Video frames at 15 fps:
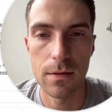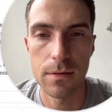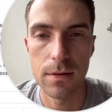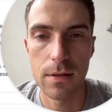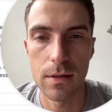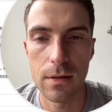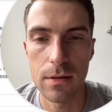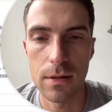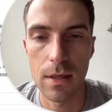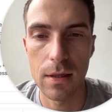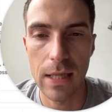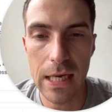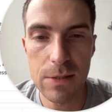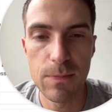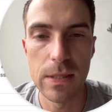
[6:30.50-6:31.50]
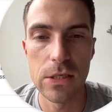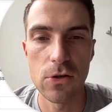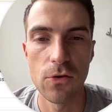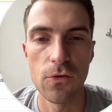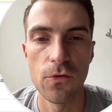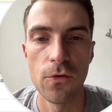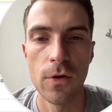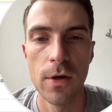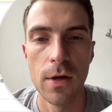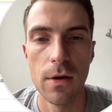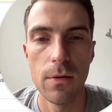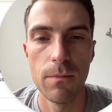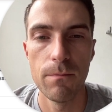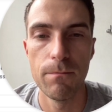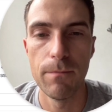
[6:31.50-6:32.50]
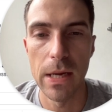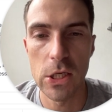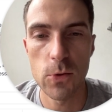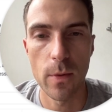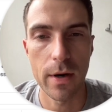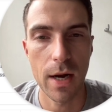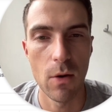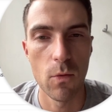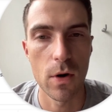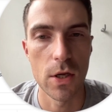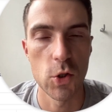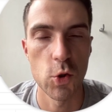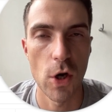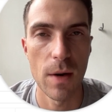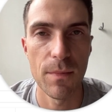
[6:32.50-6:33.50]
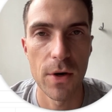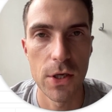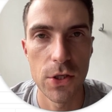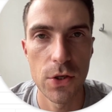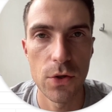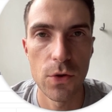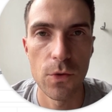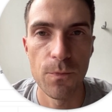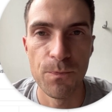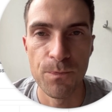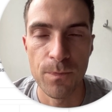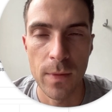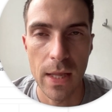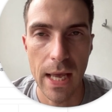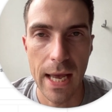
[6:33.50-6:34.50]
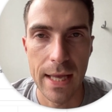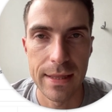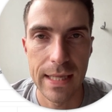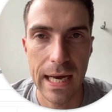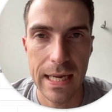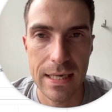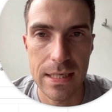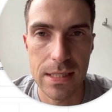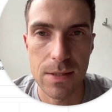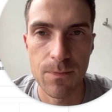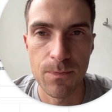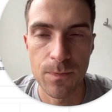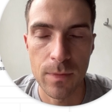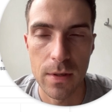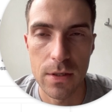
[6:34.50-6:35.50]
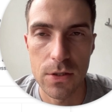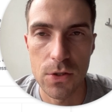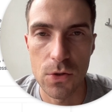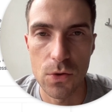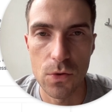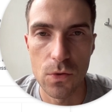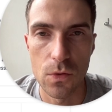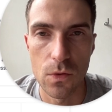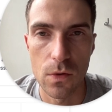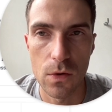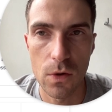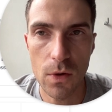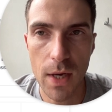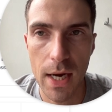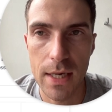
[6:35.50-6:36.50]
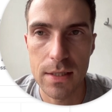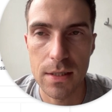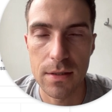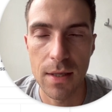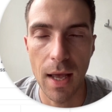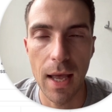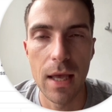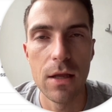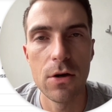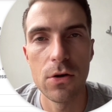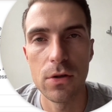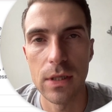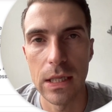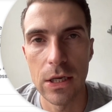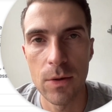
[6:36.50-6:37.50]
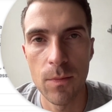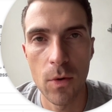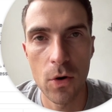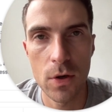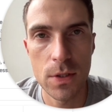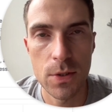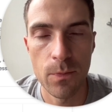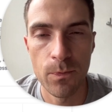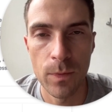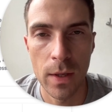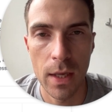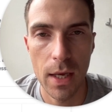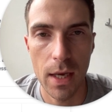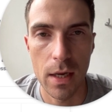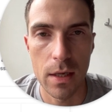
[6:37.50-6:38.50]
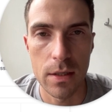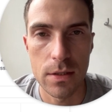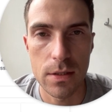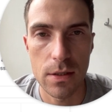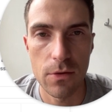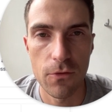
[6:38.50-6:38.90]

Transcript: the last piece of benchmark I want to drop on you, and that is to look at the Aider leaderboard and